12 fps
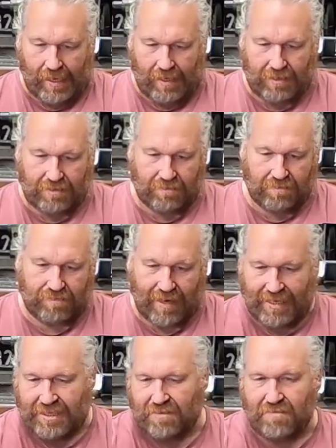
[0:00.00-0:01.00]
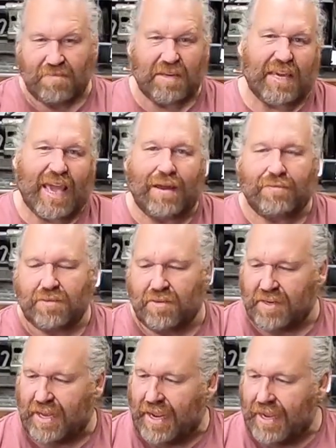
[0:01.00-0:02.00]
I shall lay something out
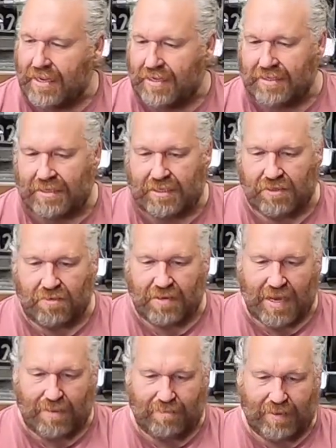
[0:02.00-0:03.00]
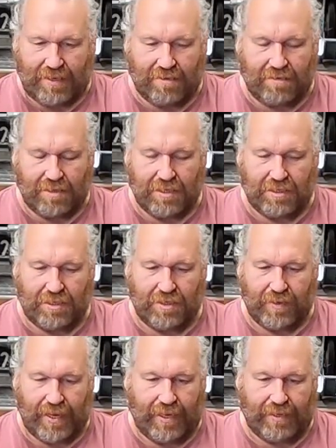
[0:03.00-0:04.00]
on here and decide how big I'm going to
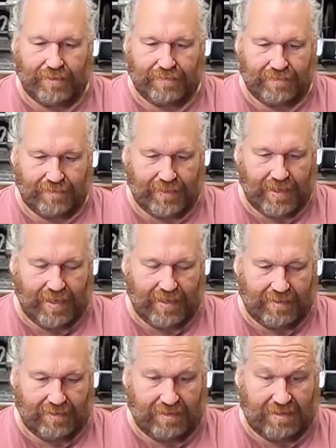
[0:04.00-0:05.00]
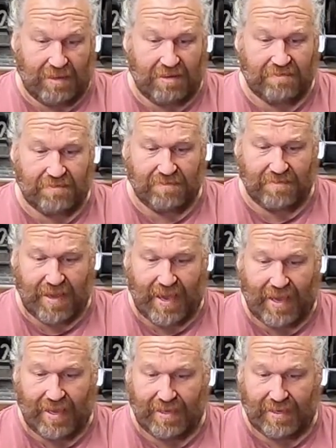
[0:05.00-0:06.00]
do it and go from
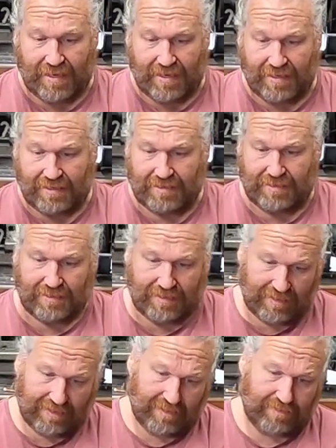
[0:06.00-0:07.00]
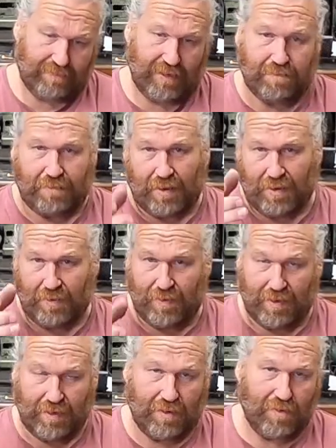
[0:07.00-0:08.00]
there. Bit of pipe
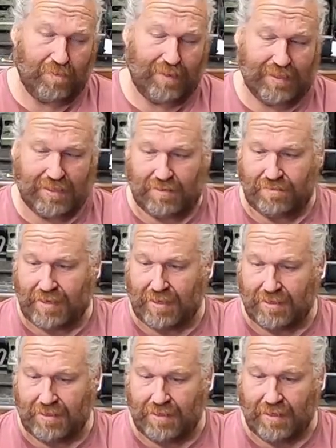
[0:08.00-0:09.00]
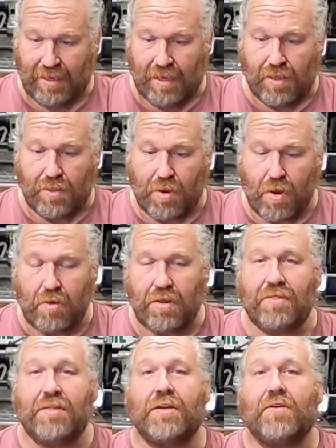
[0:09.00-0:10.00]
work up into the middle. The
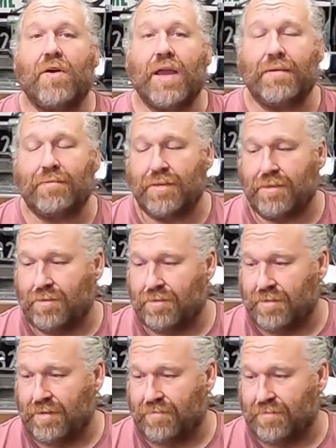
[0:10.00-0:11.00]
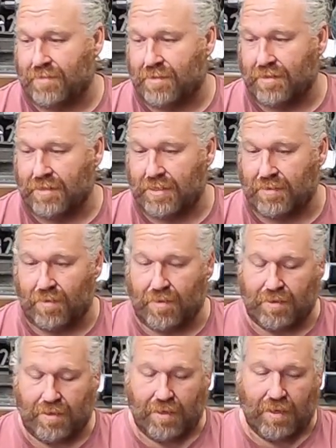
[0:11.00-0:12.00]
only thing I am going to do different on this
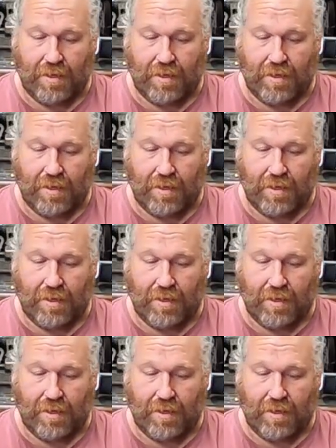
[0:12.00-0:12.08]
one,